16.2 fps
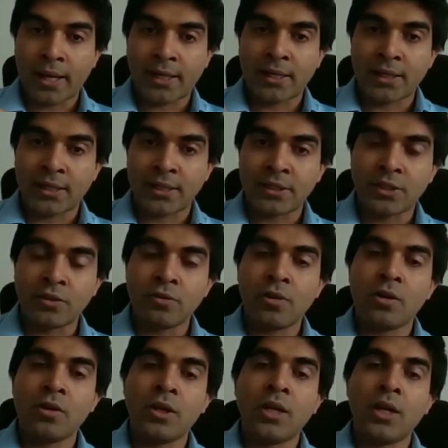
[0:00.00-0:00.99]
I can
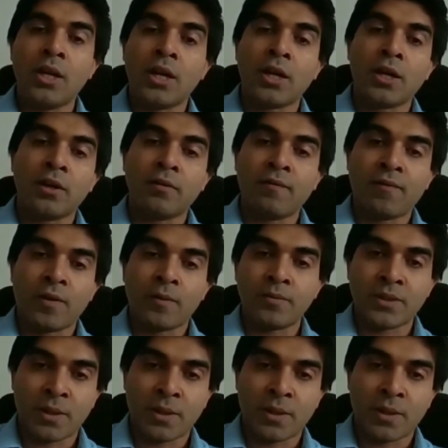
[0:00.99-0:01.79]
continually learn from